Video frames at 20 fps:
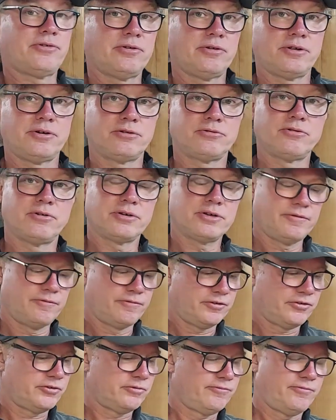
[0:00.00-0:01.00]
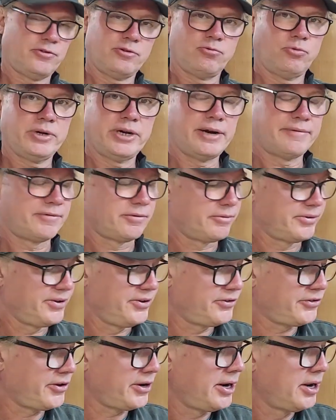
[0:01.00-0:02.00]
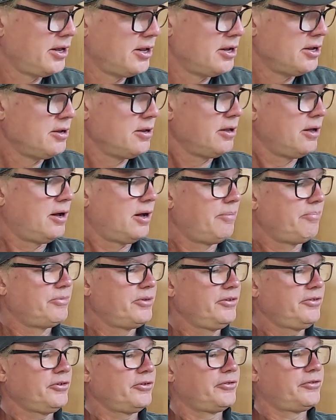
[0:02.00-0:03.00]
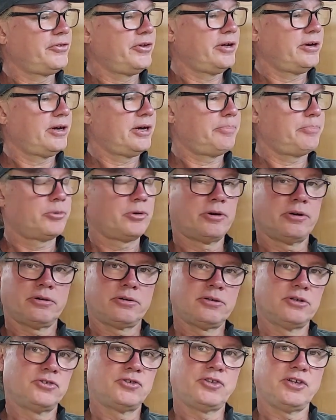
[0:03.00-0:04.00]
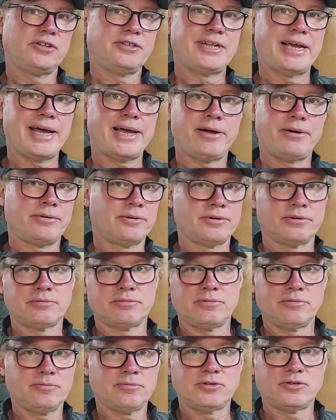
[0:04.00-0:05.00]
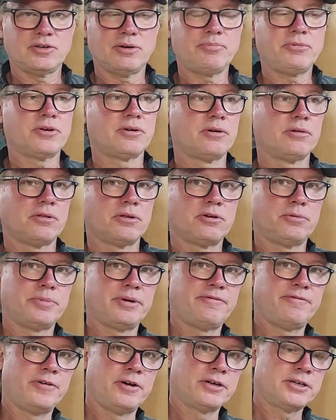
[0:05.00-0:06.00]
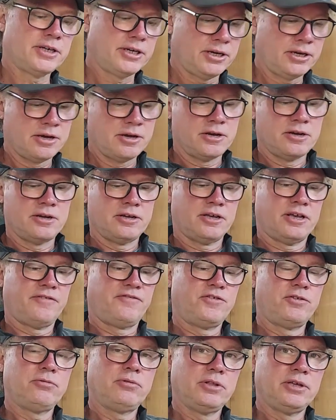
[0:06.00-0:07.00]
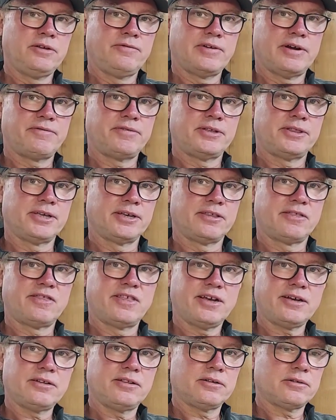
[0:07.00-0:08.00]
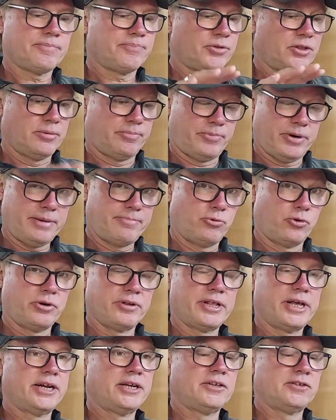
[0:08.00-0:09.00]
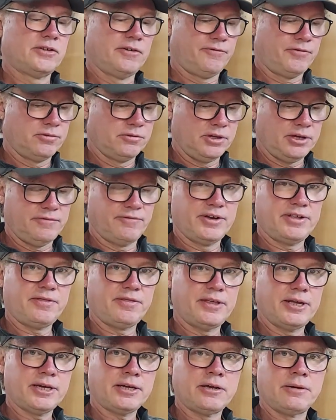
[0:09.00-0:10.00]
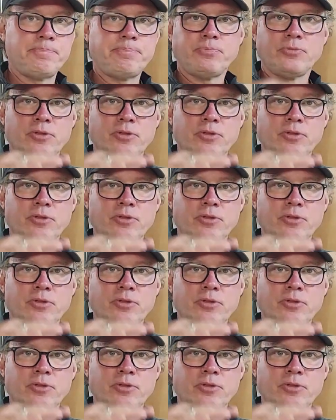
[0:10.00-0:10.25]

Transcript: are a little crooked for whatever reason, this will sit up or it could sit down or something a little bit funky. If you leave everything thick, the breadboard that is, if you leave it thick,